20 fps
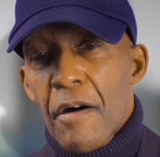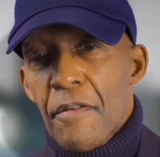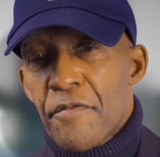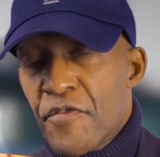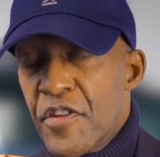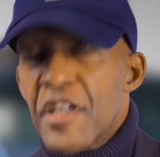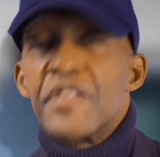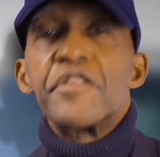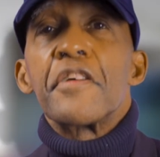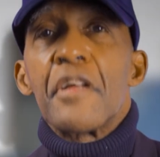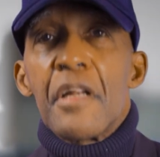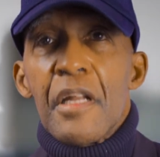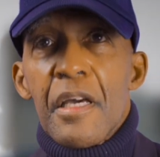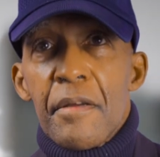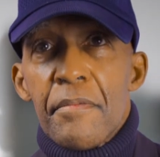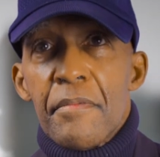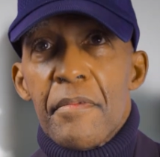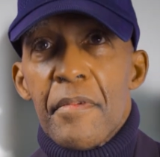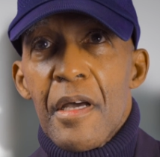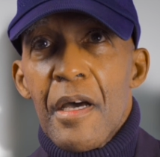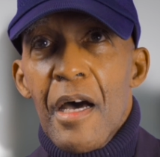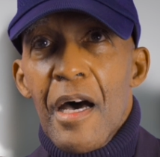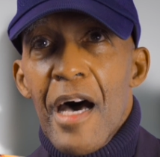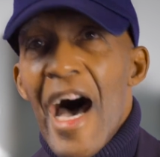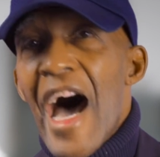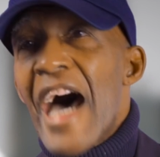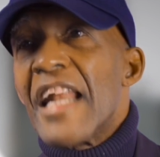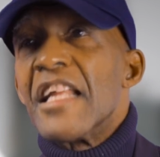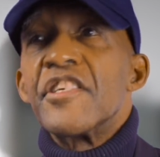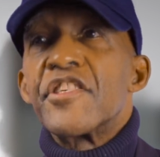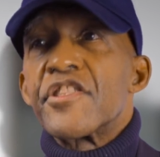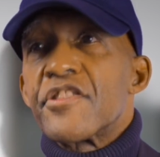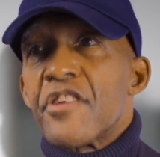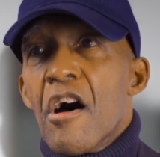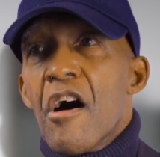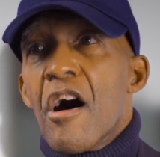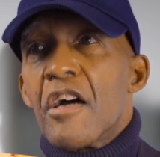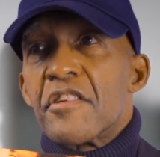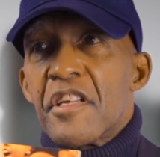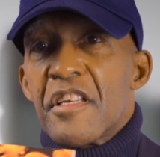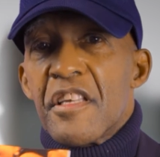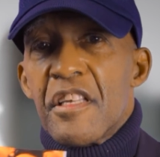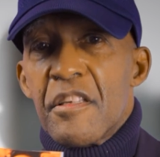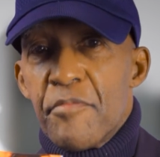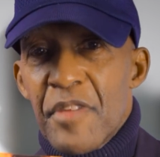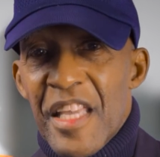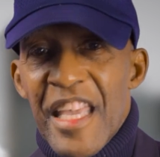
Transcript: physically. I didn't start to